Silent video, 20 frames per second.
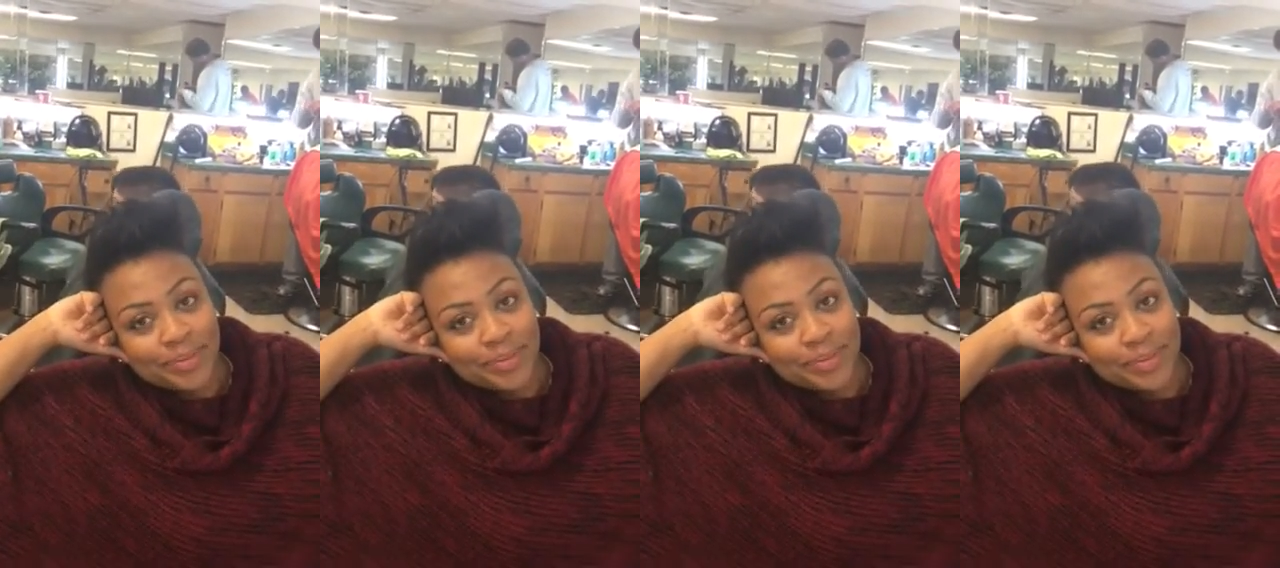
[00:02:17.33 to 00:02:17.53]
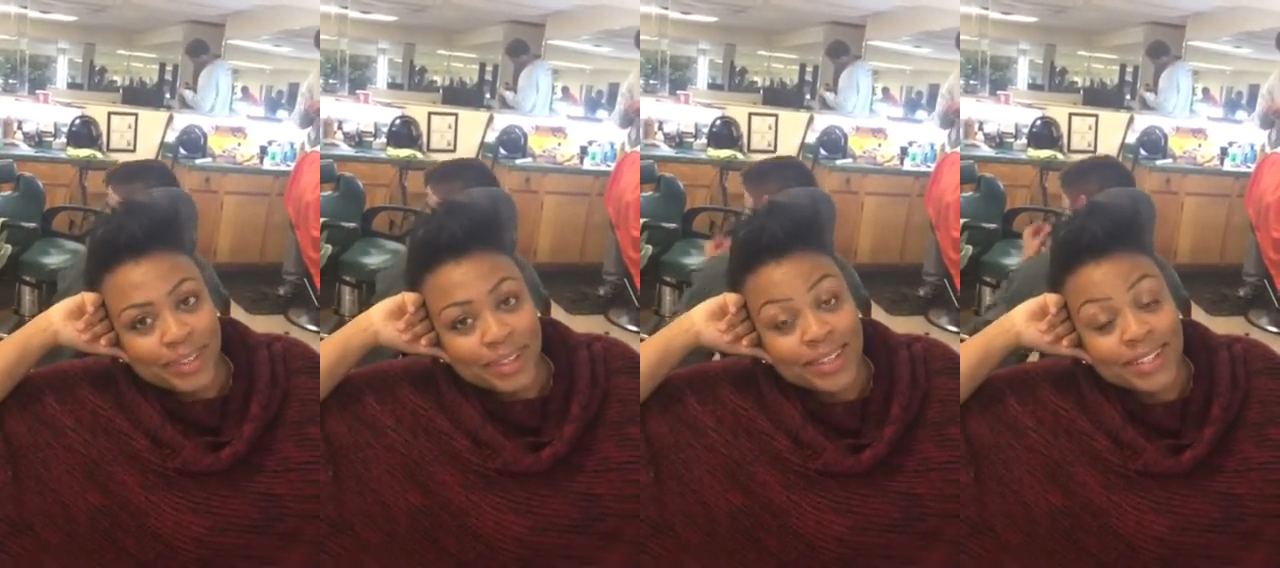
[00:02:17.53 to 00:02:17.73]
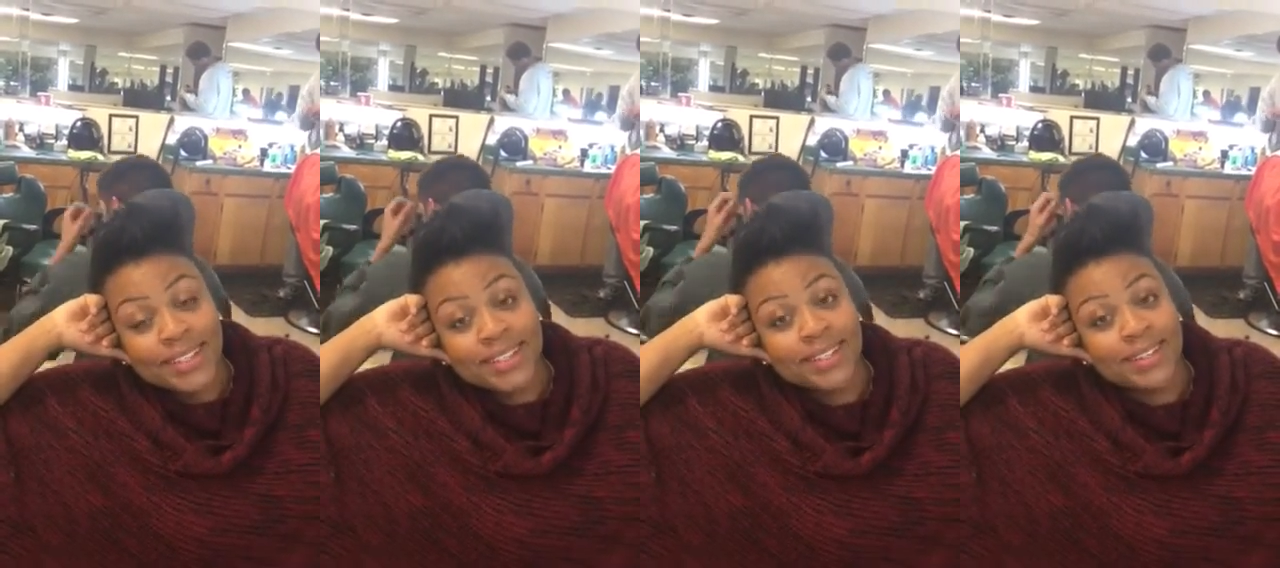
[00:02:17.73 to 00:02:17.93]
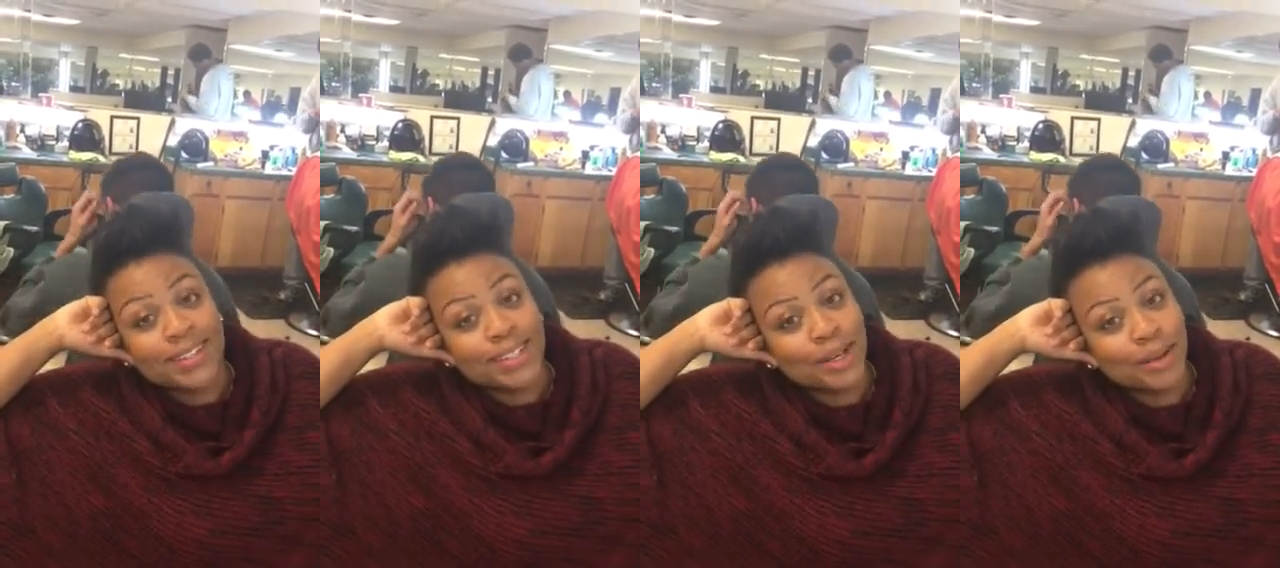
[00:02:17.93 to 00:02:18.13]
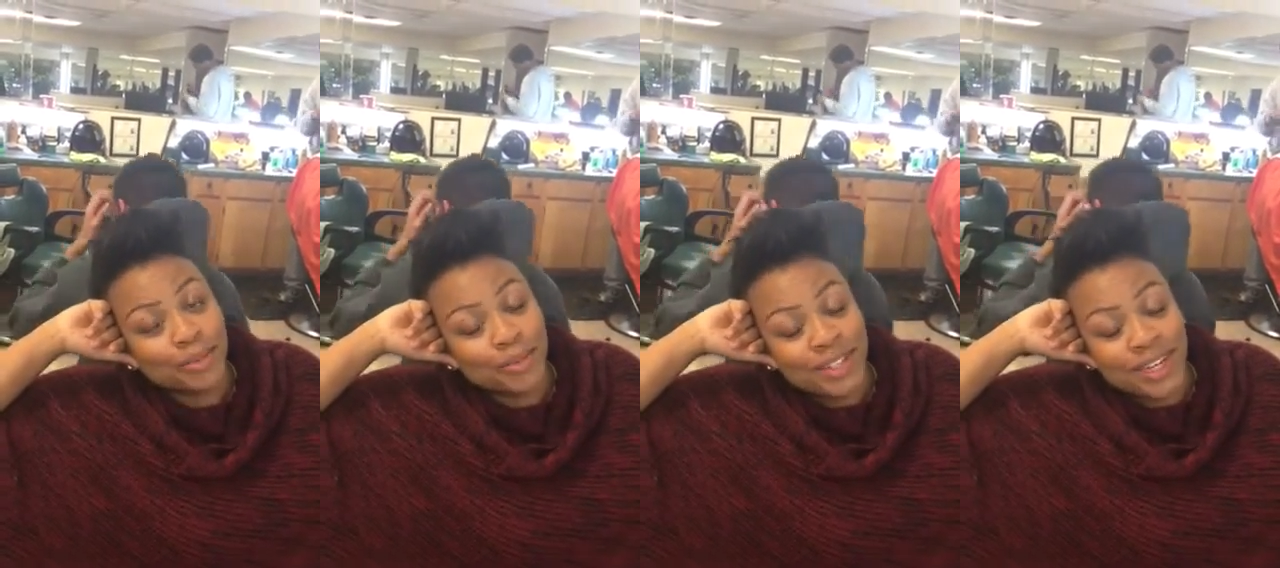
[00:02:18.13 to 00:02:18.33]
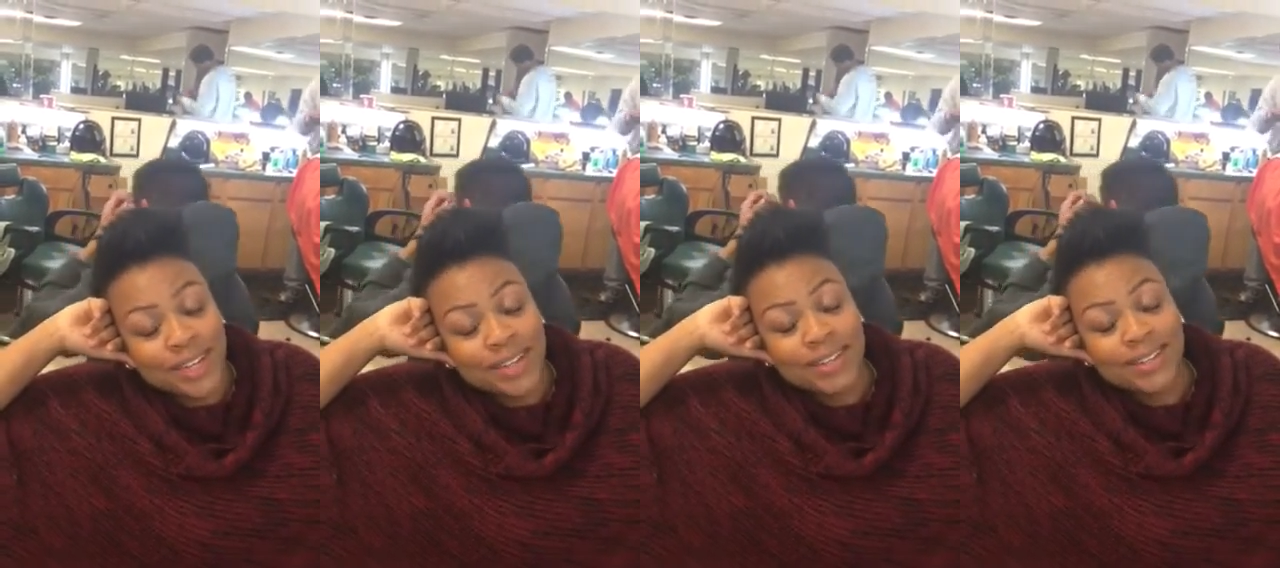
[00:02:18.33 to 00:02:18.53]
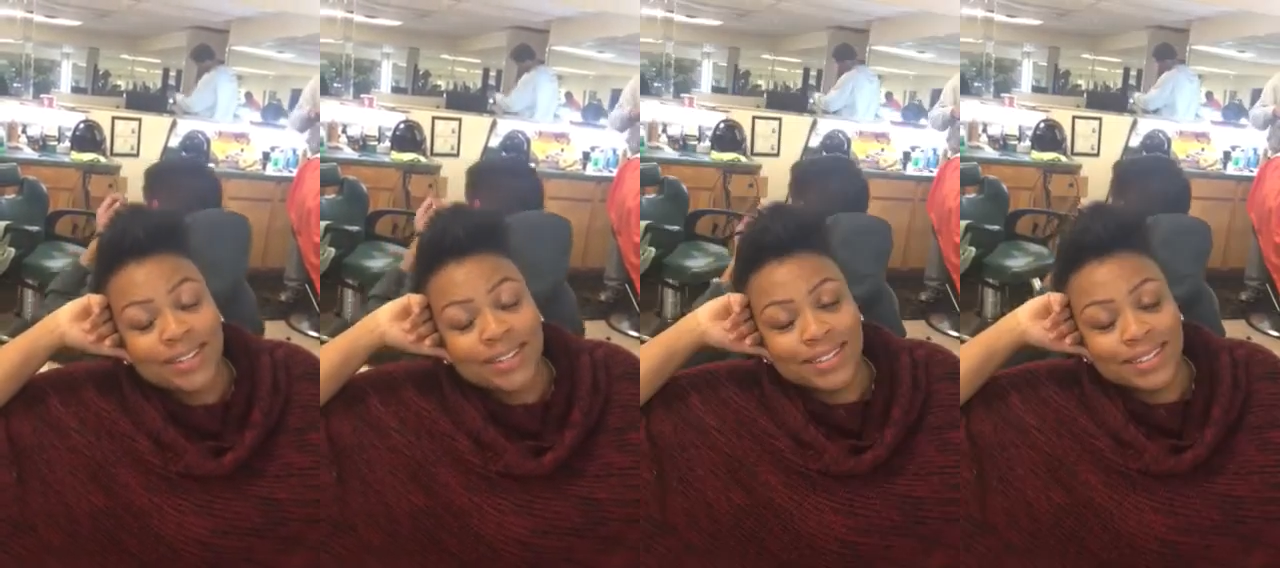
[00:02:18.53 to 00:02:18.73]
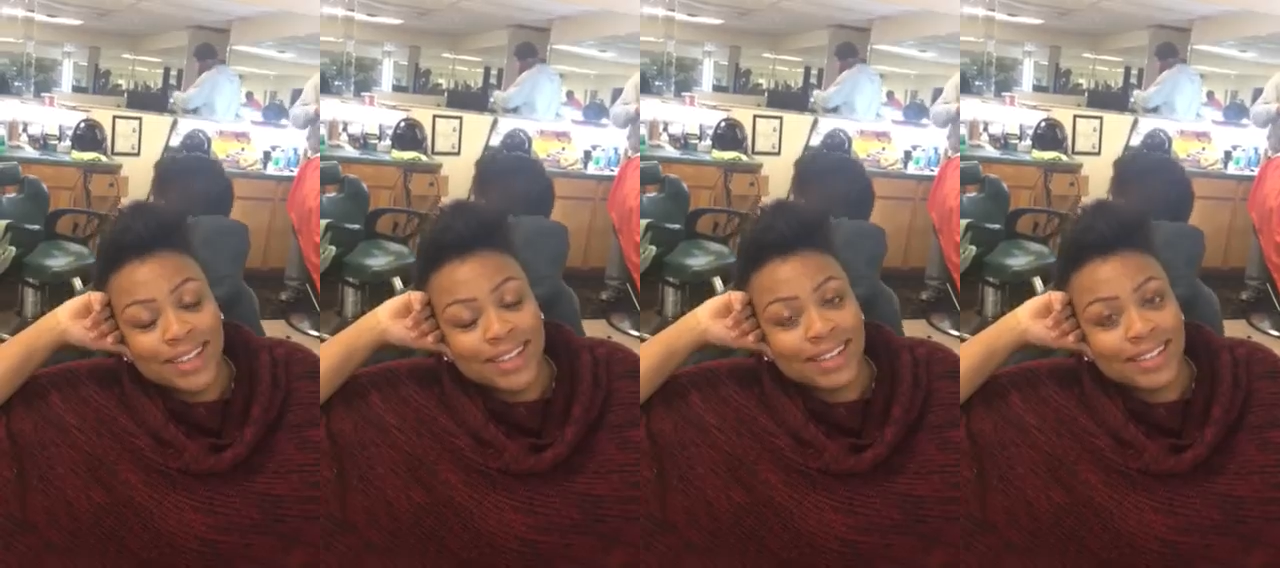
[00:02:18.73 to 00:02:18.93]
And they all Until stick something together. Changes,
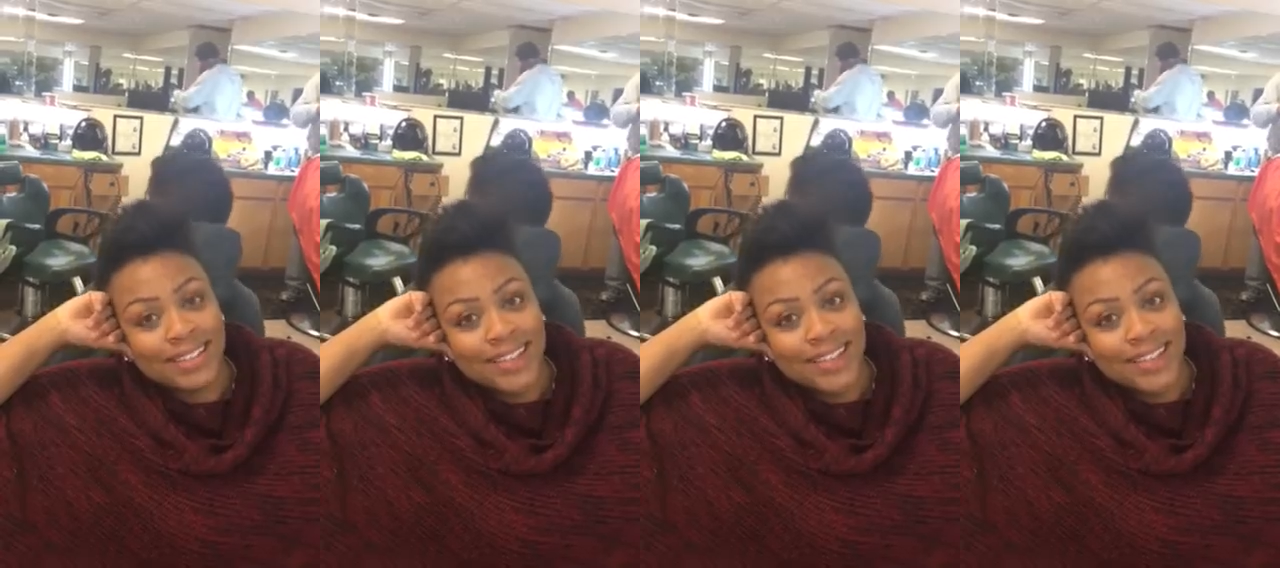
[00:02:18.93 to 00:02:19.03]
yes.